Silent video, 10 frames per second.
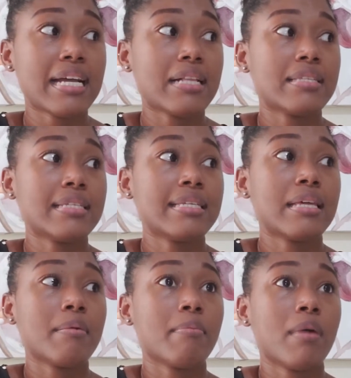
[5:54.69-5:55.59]
I'll see
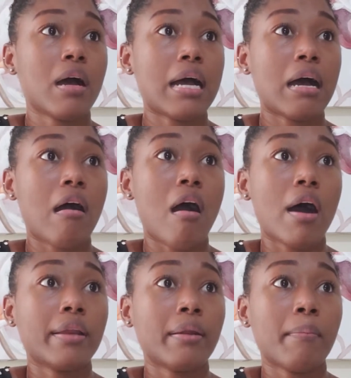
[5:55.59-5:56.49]
them
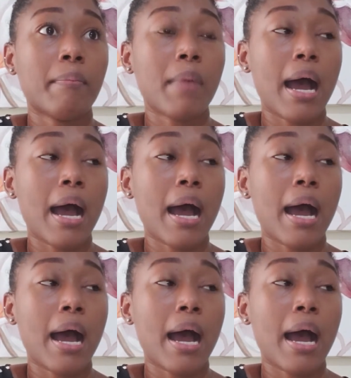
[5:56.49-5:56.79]
on